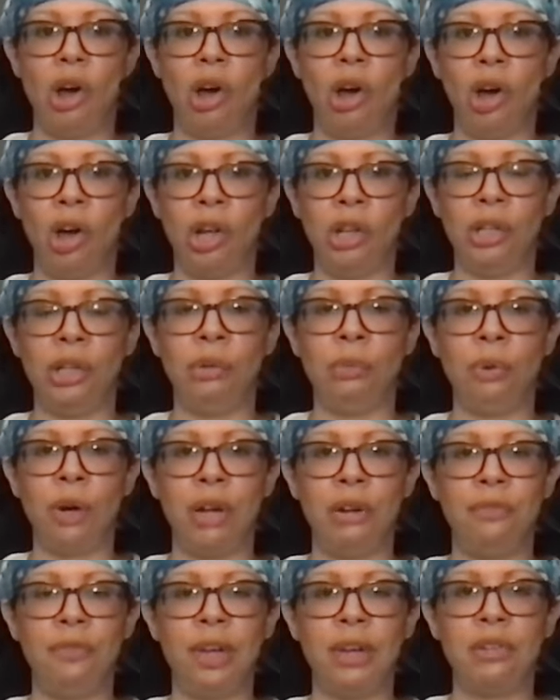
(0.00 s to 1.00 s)
all in
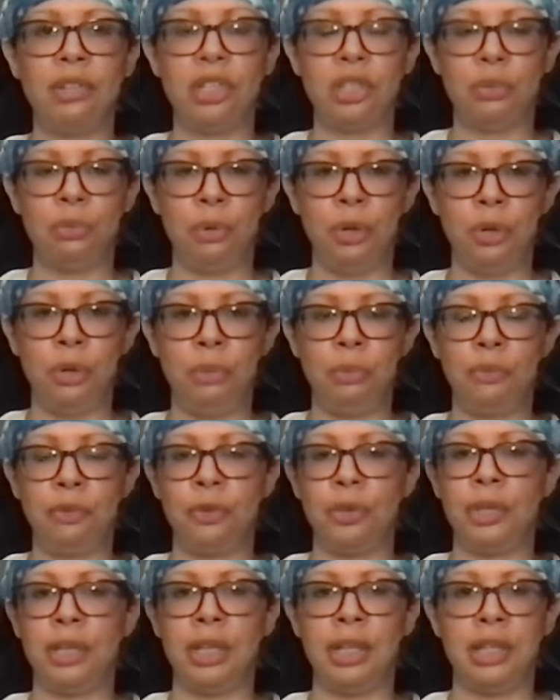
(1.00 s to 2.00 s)
one fell swoop
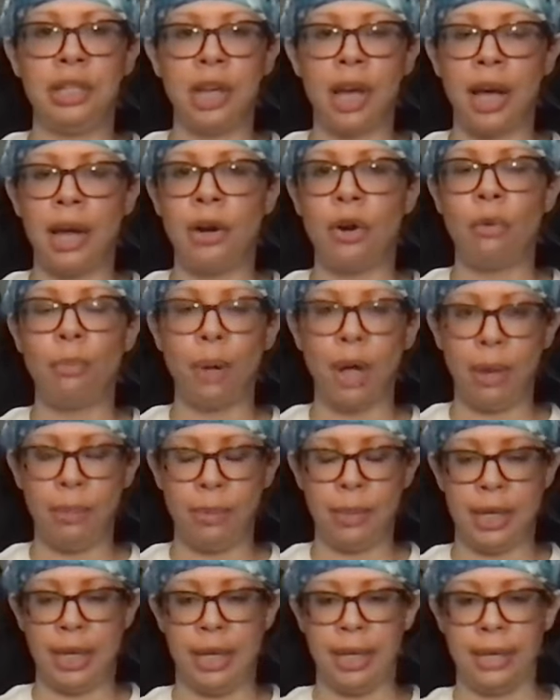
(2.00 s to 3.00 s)
for the entire
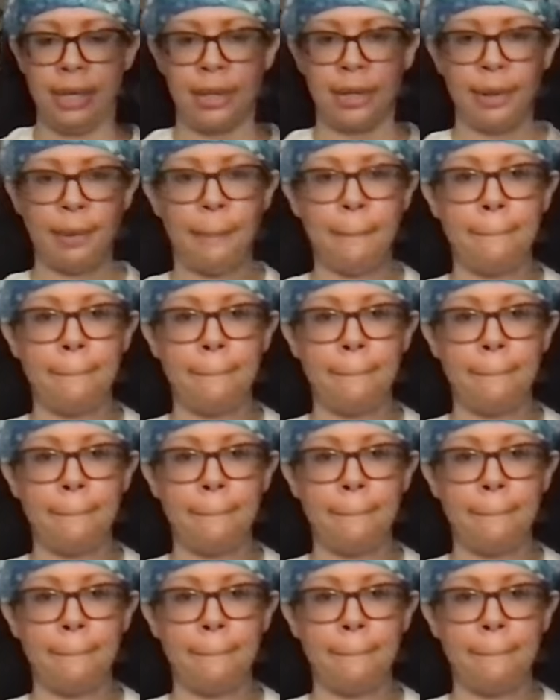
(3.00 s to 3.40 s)
public.